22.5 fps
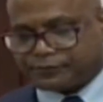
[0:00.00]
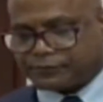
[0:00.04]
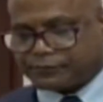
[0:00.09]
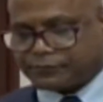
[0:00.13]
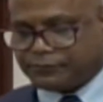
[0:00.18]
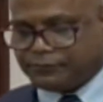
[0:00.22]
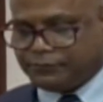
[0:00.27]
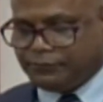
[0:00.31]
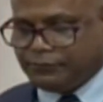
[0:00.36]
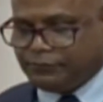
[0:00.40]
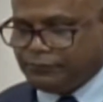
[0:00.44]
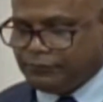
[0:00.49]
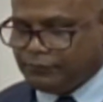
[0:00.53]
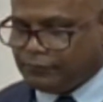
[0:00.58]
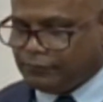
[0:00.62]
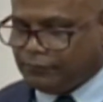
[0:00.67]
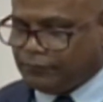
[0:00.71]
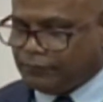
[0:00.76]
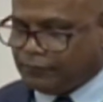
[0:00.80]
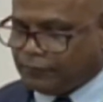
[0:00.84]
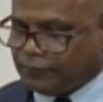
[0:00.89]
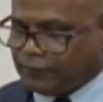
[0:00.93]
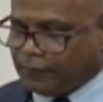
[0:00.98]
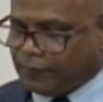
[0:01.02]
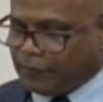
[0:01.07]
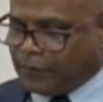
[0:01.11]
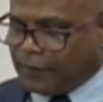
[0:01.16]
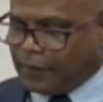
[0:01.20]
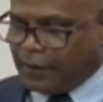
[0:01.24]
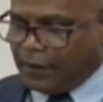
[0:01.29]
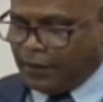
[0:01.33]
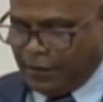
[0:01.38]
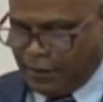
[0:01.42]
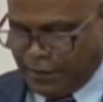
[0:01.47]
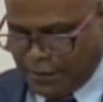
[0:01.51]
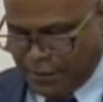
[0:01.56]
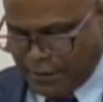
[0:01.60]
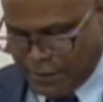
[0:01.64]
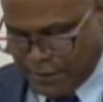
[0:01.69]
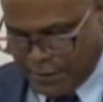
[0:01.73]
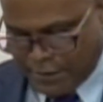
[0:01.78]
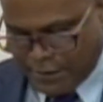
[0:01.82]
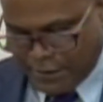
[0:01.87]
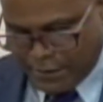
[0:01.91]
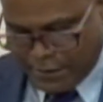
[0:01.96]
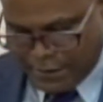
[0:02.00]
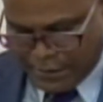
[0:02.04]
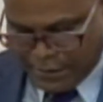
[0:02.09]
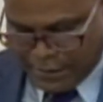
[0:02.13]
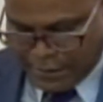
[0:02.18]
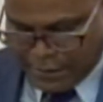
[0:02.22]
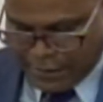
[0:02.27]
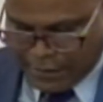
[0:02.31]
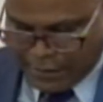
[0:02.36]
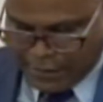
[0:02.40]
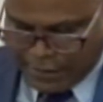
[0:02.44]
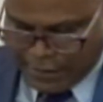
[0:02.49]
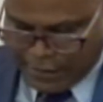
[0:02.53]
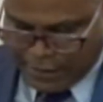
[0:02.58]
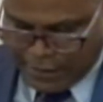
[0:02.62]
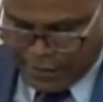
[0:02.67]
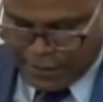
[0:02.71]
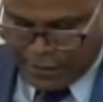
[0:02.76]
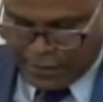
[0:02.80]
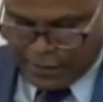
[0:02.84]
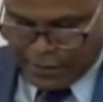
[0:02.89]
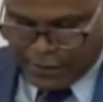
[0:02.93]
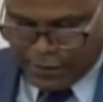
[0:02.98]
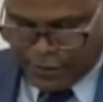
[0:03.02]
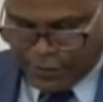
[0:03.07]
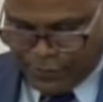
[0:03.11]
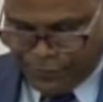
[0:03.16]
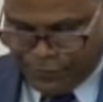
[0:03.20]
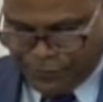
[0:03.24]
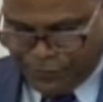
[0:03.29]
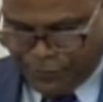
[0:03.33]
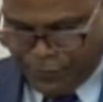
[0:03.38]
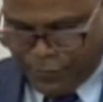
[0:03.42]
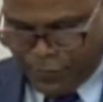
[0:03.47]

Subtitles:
Nobody speaks.